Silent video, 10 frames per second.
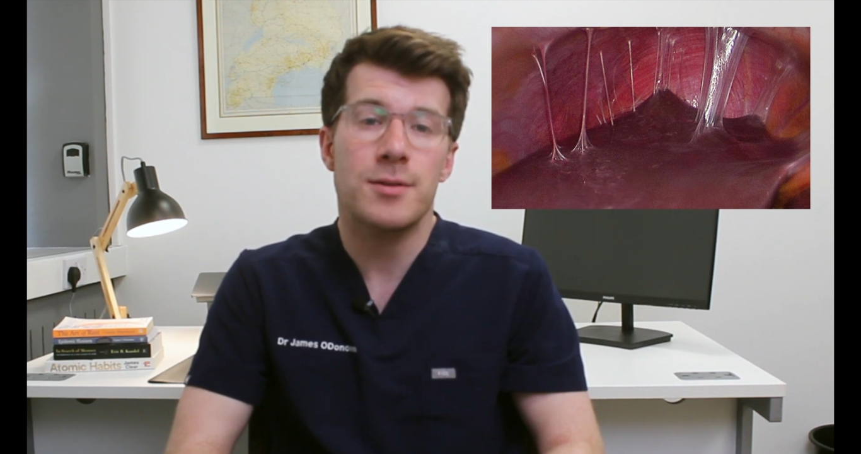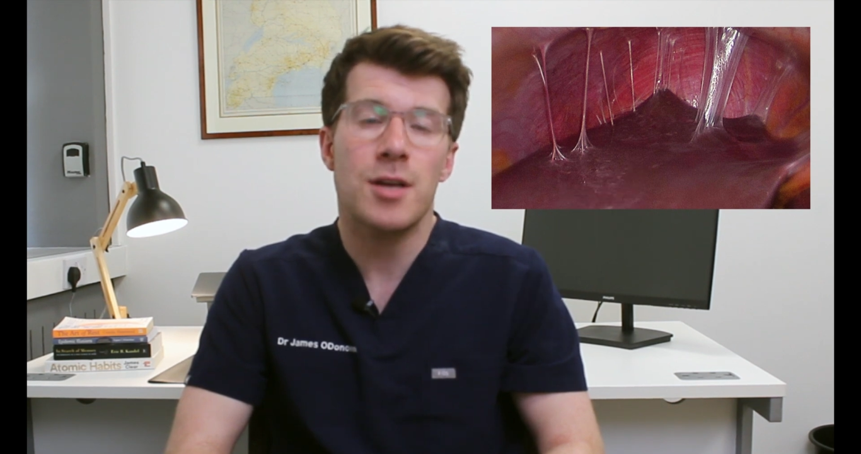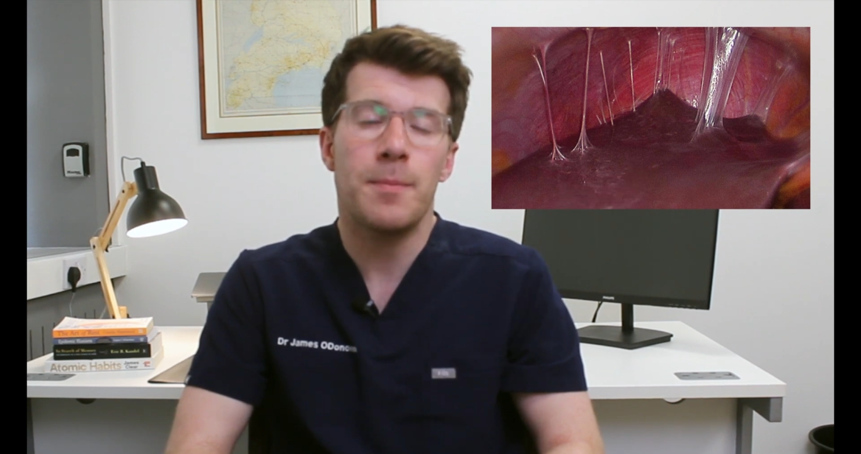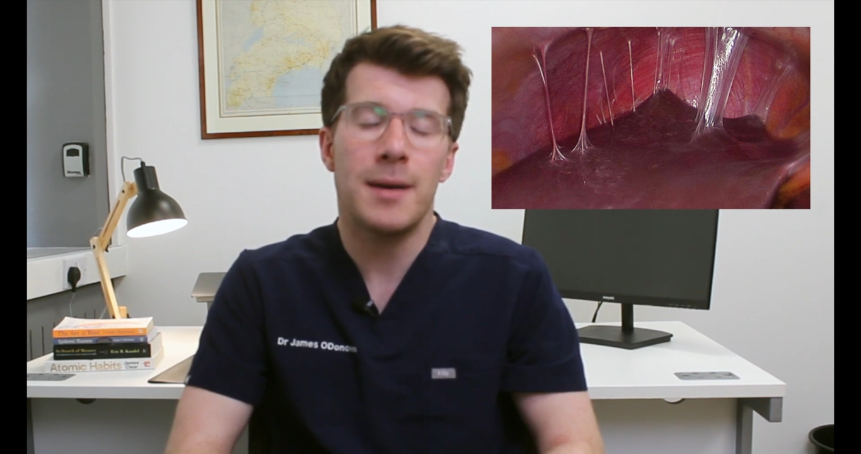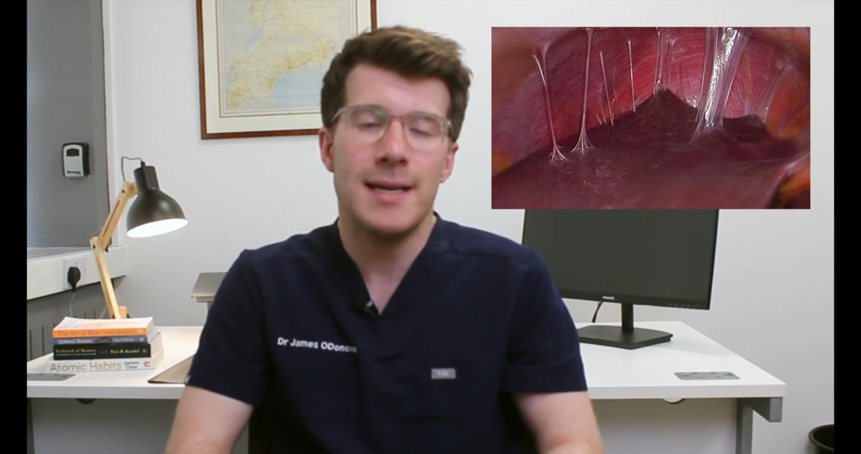
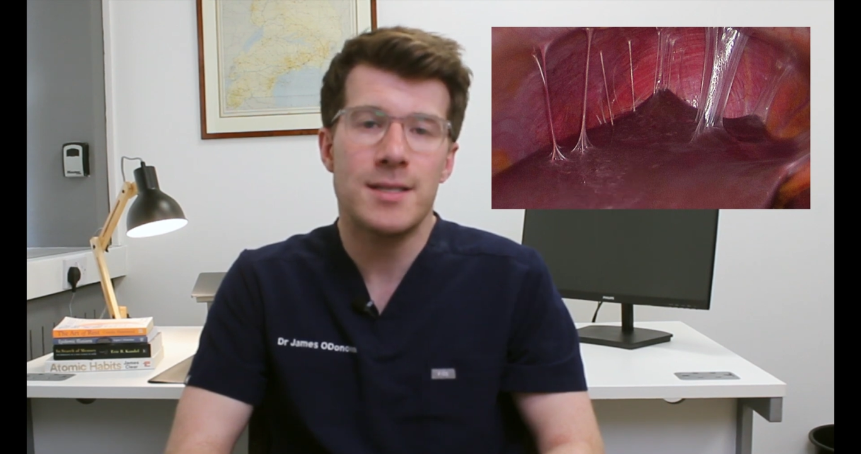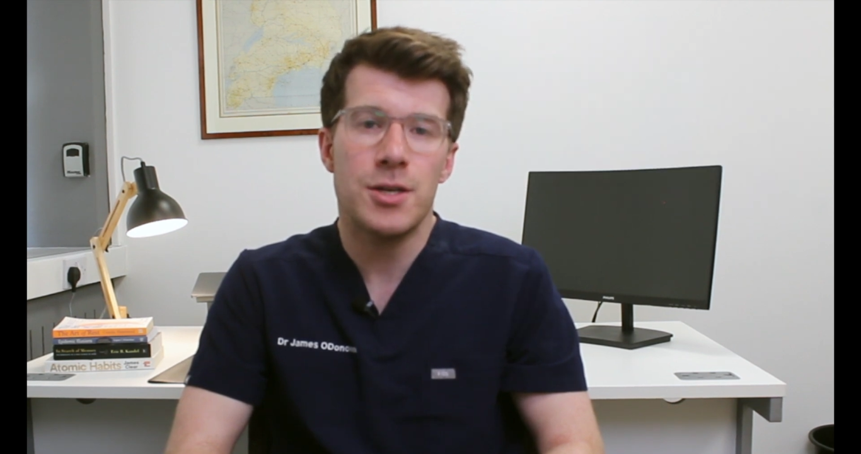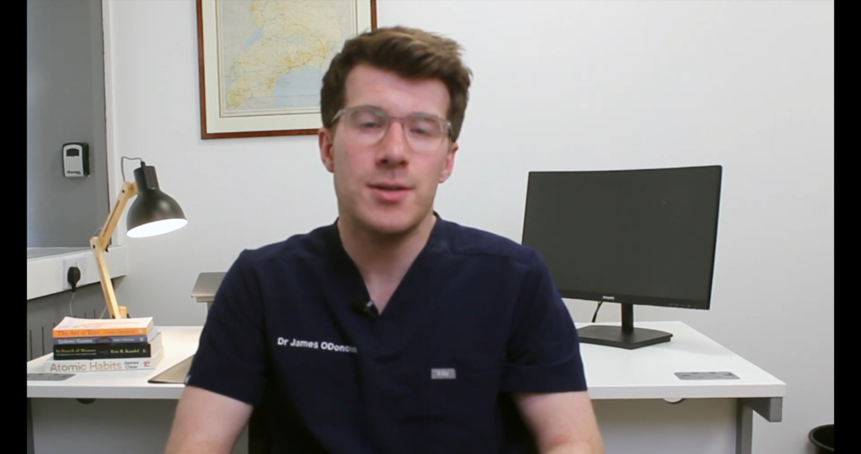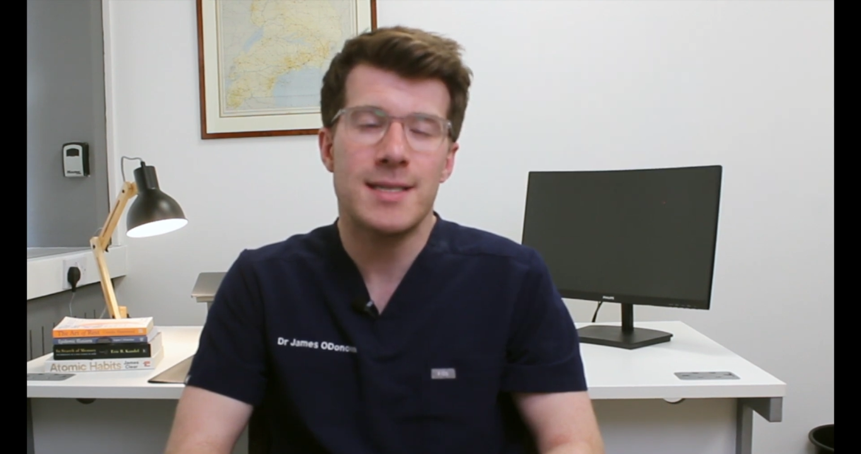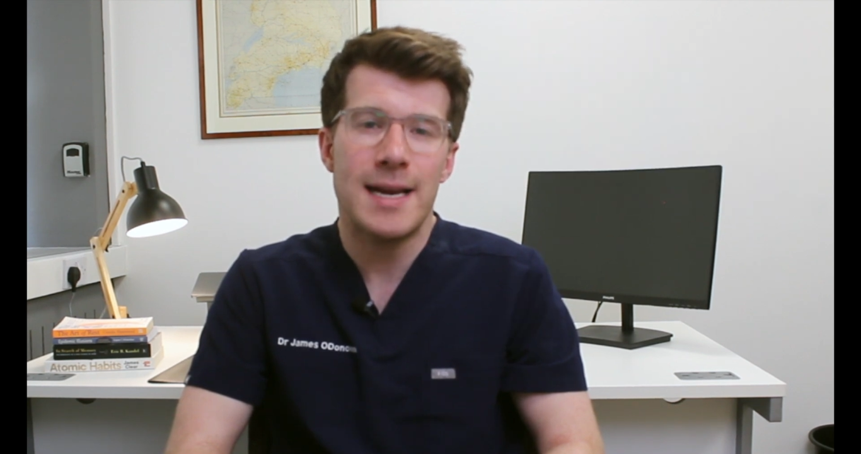so please
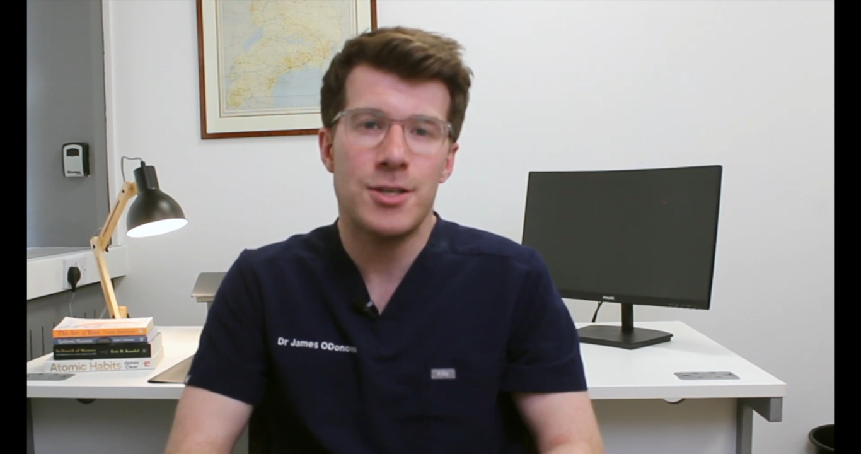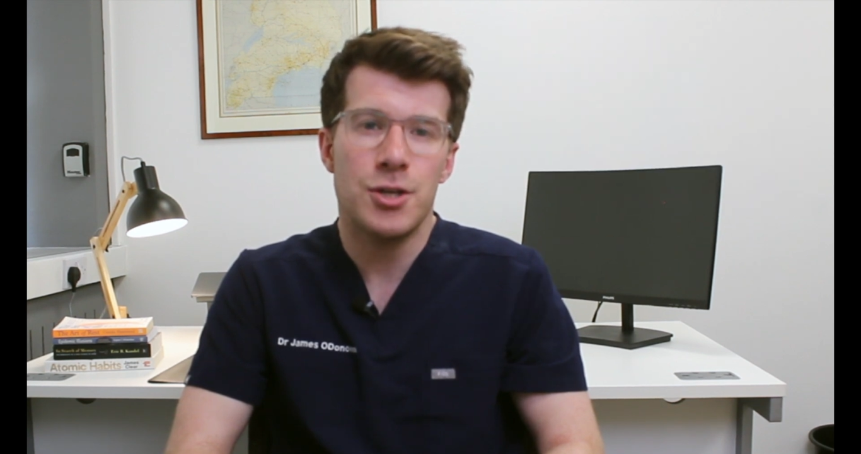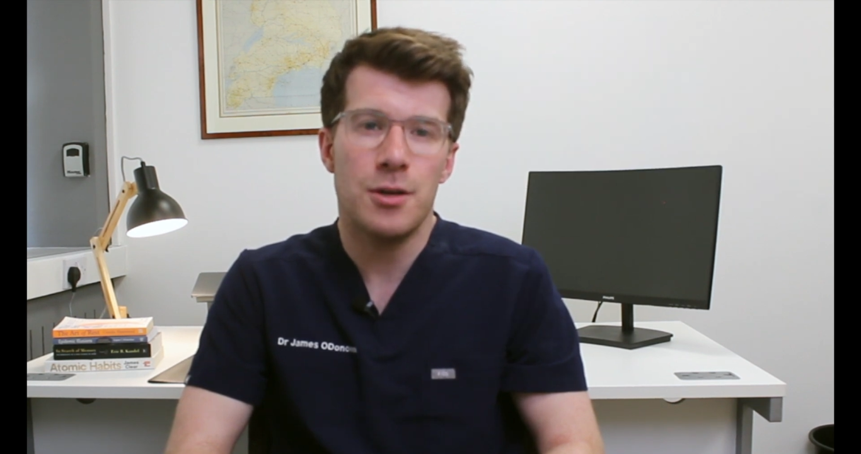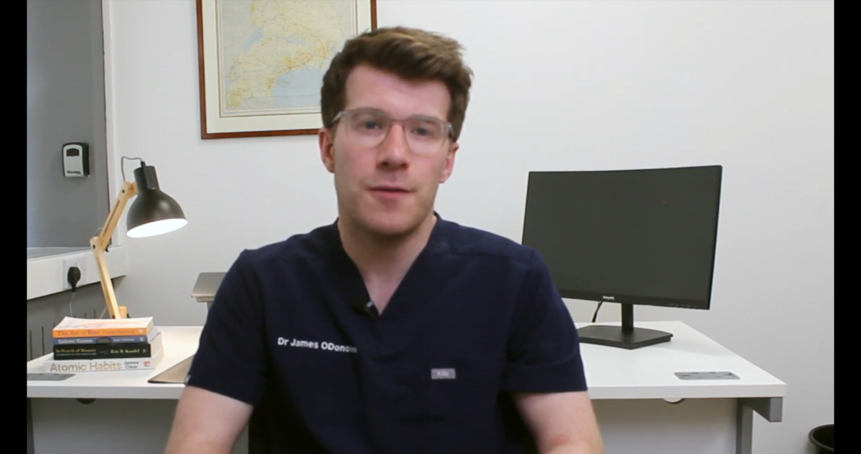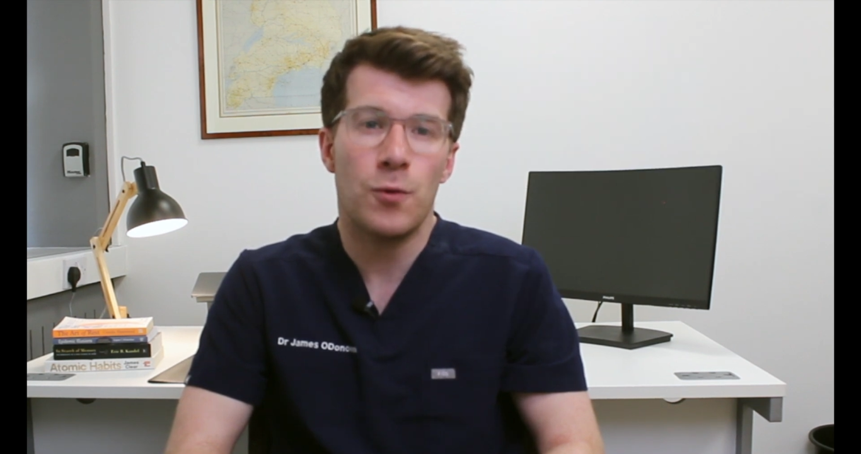do stay
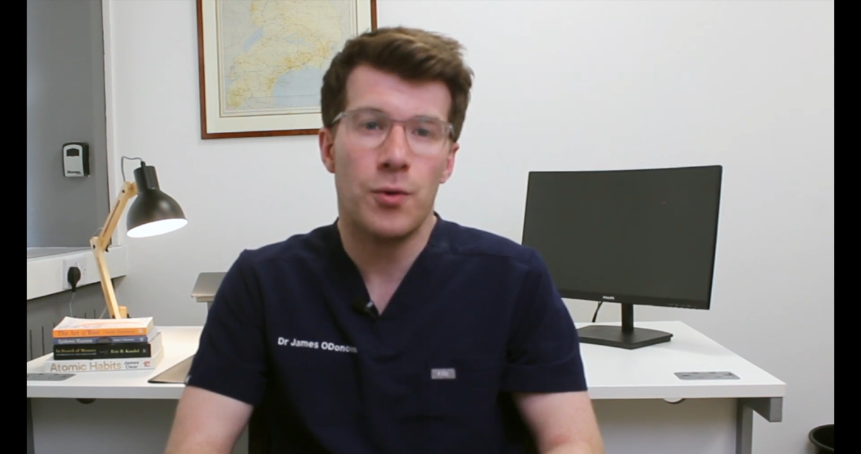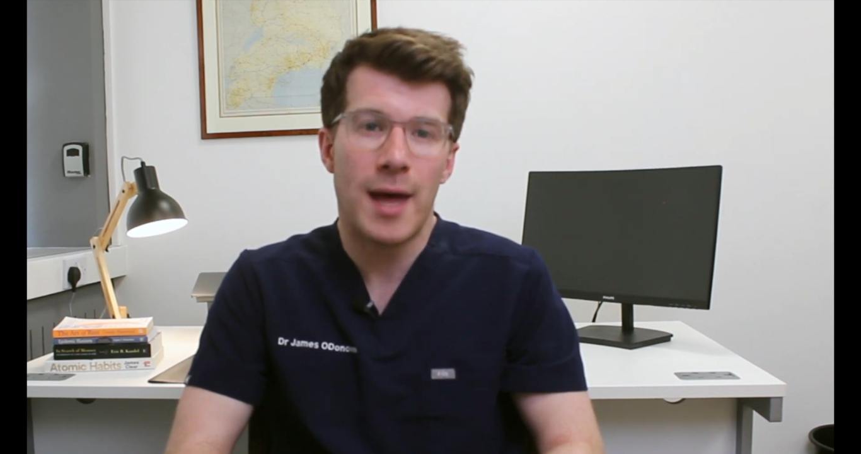tuned for